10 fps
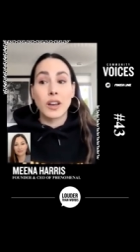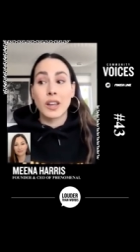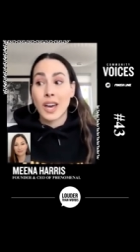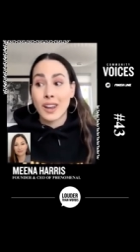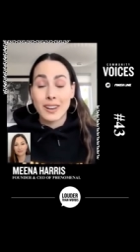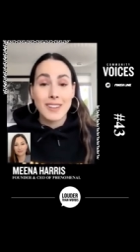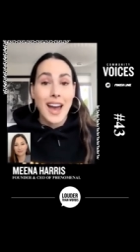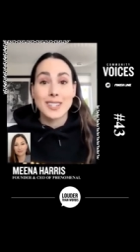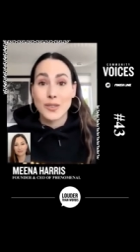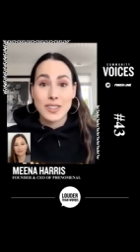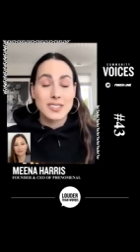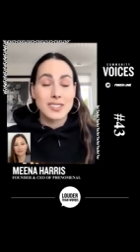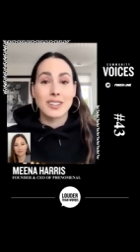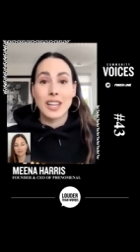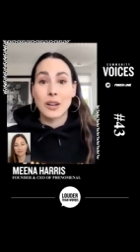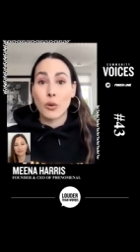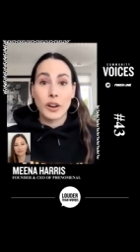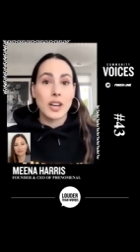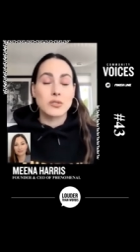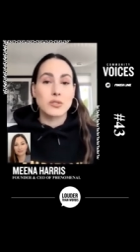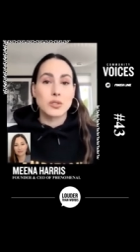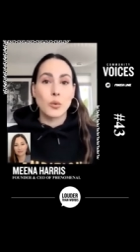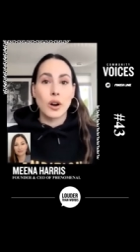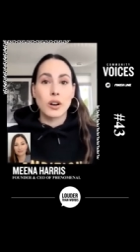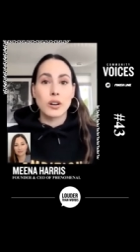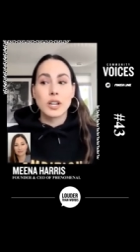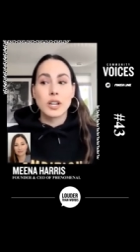again, activists and, and organizers who are